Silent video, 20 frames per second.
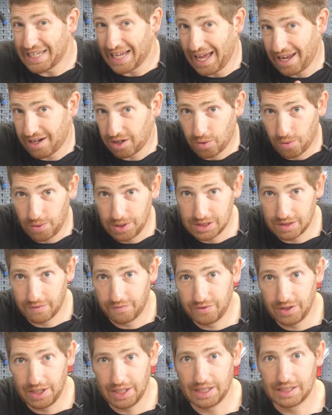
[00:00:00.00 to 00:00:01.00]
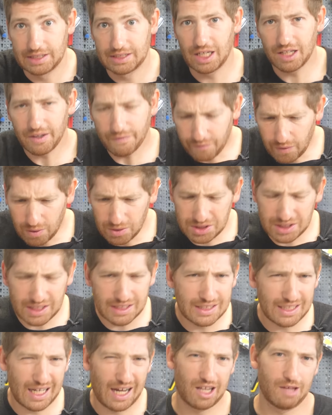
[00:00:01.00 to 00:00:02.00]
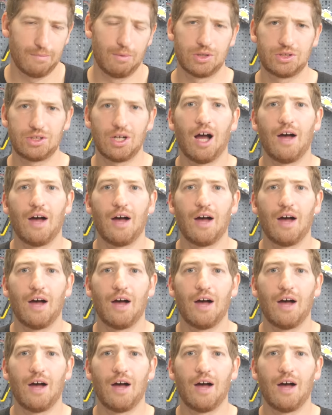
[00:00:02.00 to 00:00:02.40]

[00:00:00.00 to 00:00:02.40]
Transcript: categories of things. Uh, the first is kind of the most